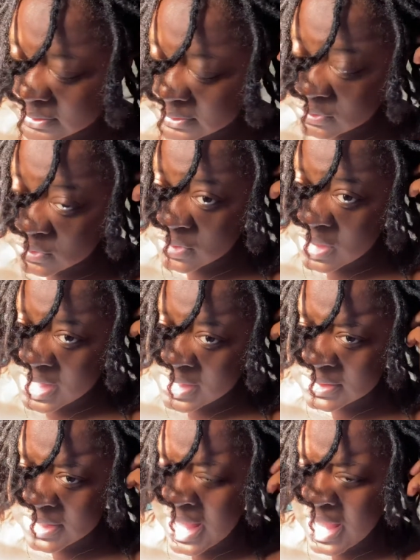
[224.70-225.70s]
So
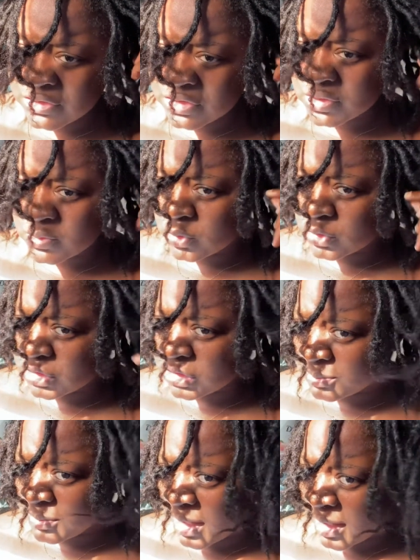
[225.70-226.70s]
guys, I actually
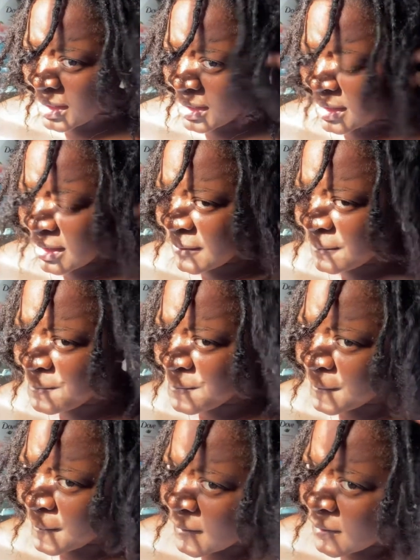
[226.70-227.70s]
washed my hair
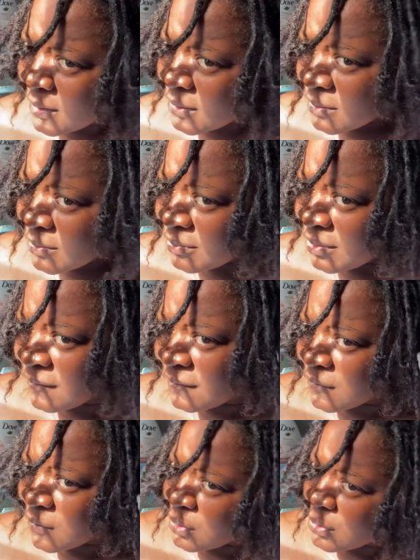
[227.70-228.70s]

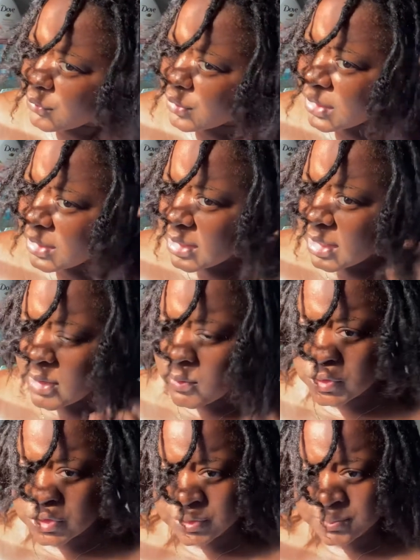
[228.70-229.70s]
before already. I
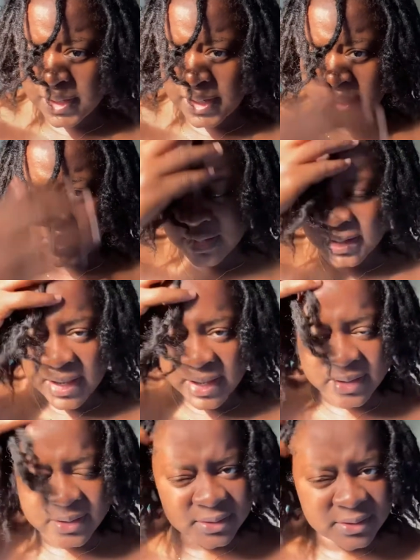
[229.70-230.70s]
washed my hair
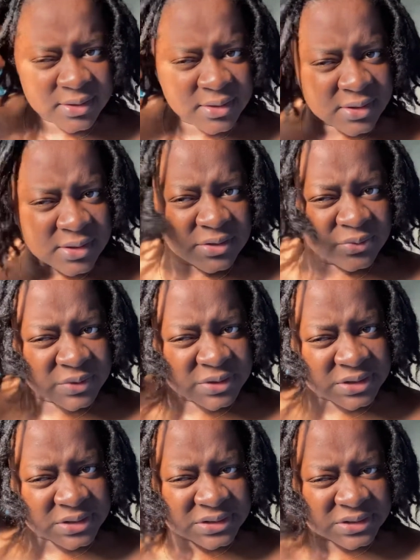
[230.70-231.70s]
like, was
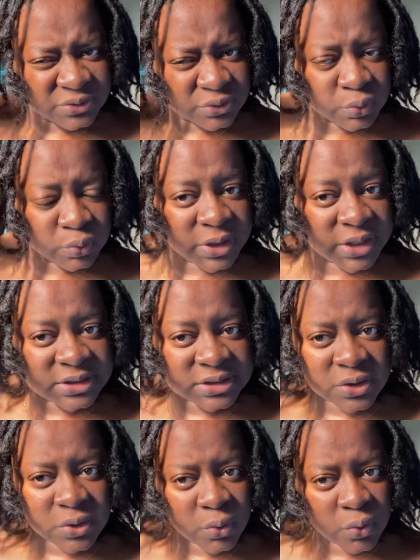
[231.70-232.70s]
it 2 days
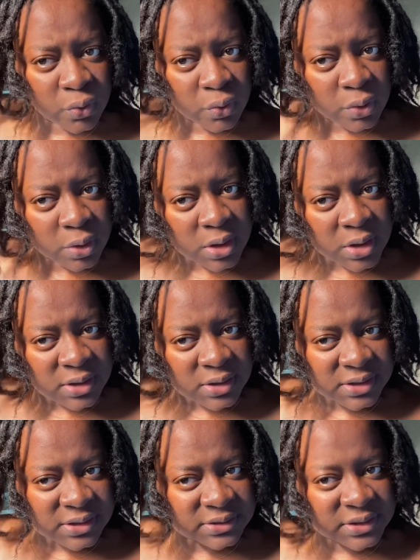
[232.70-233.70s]
ago?
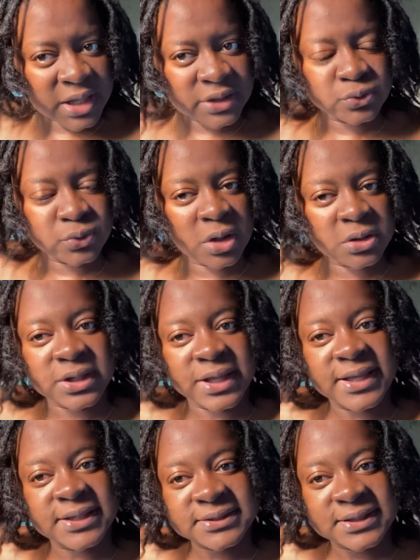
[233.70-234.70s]
Because I took out a
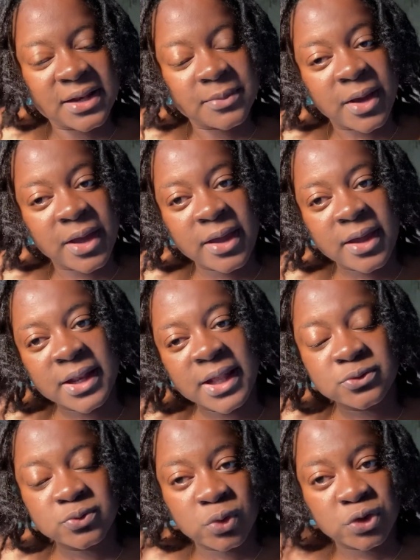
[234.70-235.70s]
hair style in my hair and I
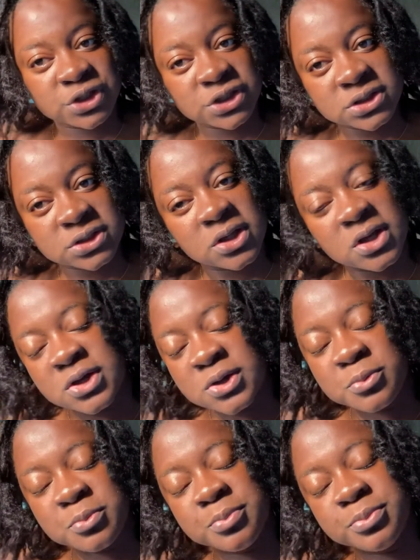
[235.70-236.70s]
had to wash it.
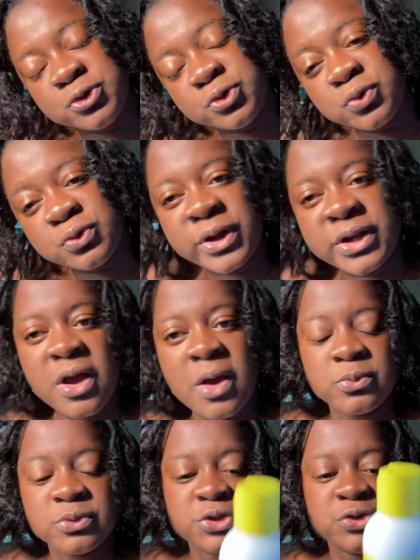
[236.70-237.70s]
So right now
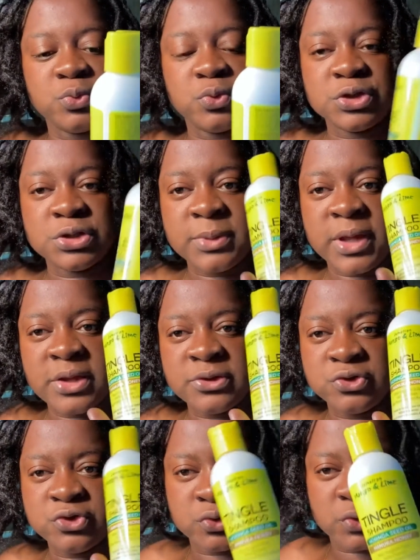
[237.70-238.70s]
I'm just washing my hair
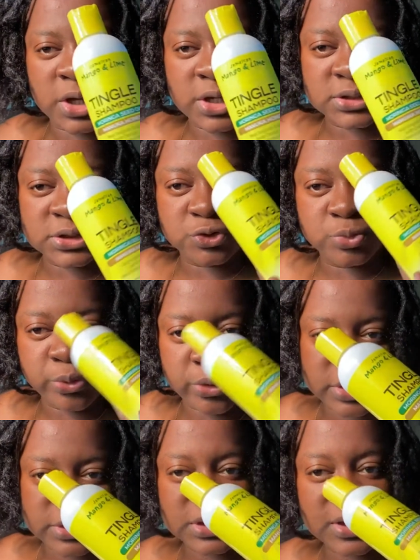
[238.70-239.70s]
to show you guys the new
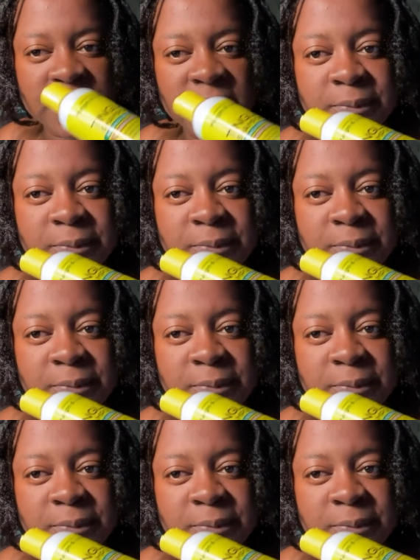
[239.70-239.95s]
product that I'm gonna